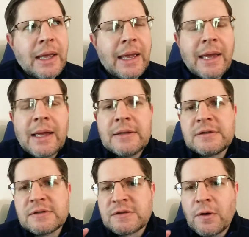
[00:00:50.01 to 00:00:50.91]
And
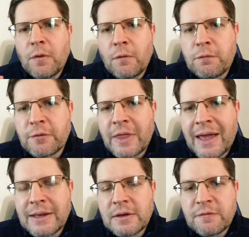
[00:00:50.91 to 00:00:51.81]
so for
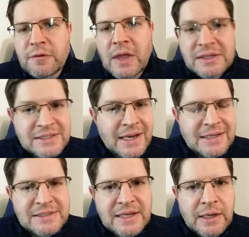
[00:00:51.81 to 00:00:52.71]
that
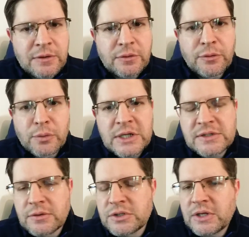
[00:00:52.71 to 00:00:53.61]
second standard, the
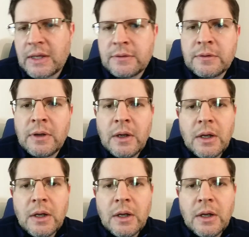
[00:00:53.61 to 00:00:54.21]
research standard,